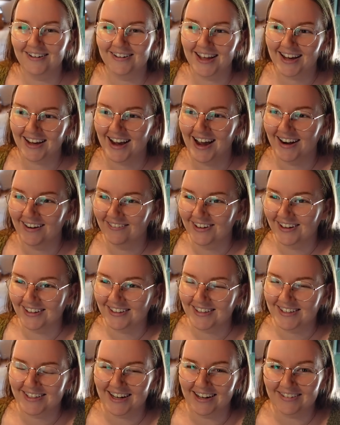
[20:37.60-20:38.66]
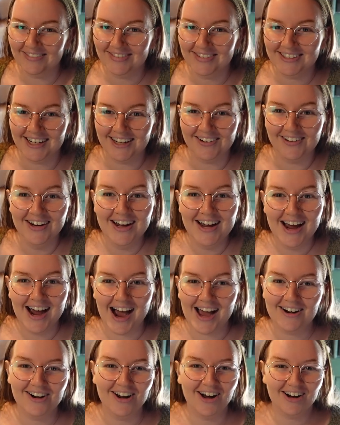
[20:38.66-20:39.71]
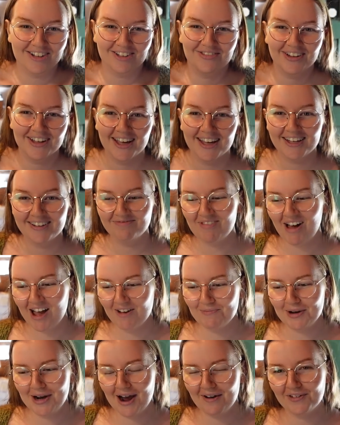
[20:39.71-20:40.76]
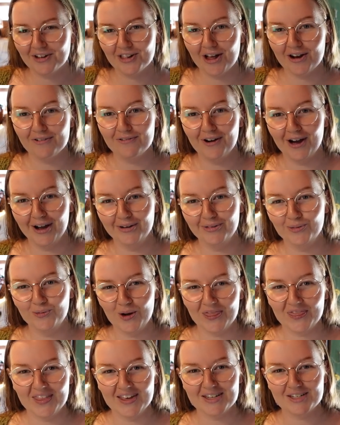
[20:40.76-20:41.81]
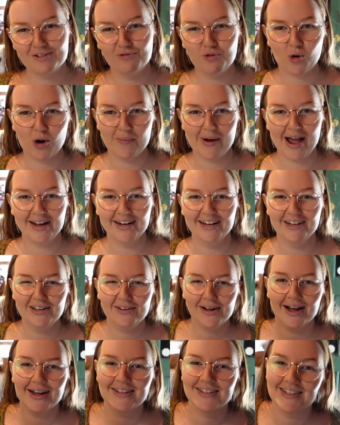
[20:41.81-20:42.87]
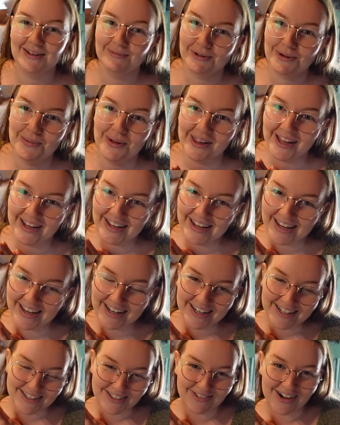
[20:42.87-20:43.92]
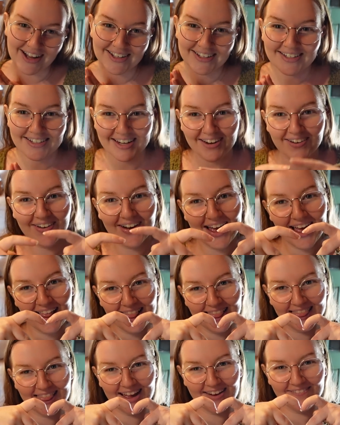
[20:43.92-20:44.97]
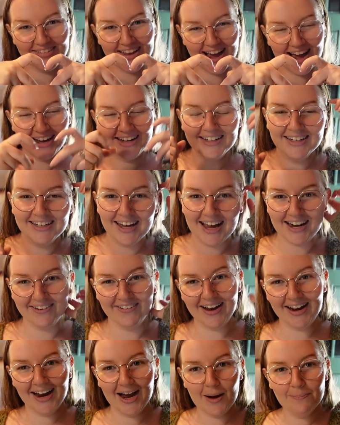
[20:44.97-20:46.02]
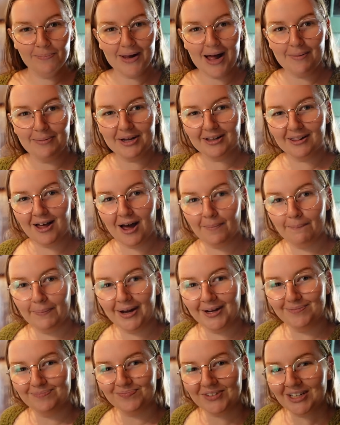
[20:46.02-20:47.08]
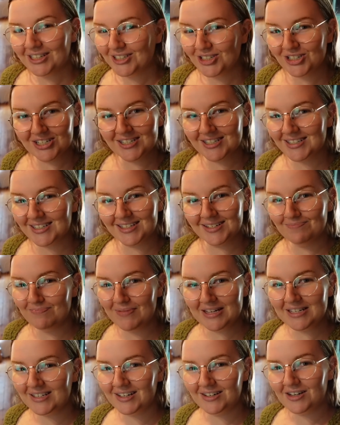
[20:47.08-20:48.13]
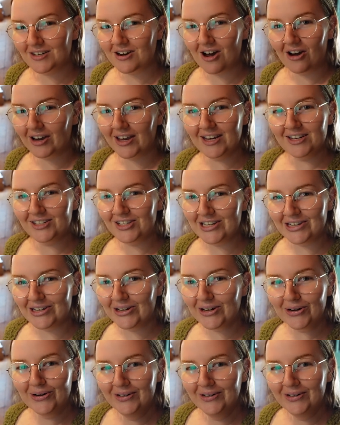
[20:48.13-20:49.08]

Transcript: all that kind of good stuff. So I don't know, I just feel like I've been having a lot of fun with this format and you guys seem to be liking it as well. So love ya. Anyway, I'm blabbing a lot, but just missed talking to you